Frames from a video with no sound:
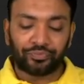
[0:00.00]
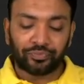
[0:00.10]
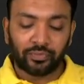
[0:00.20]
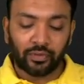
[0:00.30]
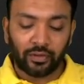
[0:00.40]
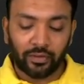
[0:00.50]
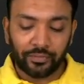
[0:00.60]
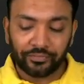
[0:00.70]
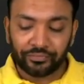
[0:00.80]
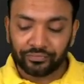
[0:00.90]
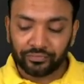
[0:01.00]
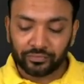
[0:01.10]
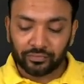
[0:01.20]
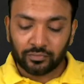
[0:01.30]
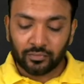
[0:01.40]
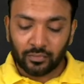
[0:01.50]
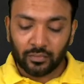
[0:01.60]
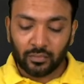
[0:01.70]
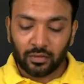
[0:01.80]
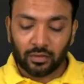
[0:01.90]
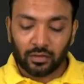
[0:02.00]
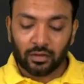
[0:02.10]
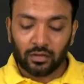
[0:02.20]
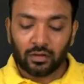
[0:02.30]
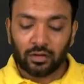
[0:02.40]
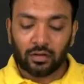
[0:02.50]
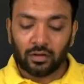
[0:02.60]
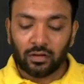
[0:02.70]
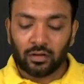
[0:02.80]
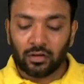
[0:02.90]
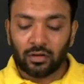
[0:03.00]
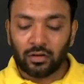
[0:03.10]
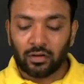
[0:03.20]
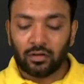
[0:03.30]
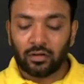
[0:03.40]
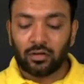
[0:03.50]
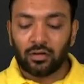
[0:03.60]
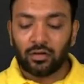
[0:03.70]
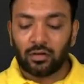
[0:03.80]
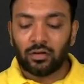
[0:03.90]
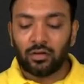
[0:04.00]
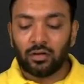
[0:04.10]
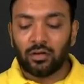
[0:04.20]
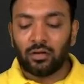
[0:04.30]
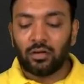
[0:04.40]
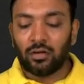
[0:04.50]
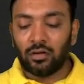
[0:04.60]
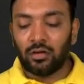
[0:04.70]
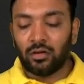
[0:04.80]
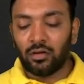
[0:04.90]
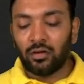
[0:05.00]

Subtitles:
(no one is talking)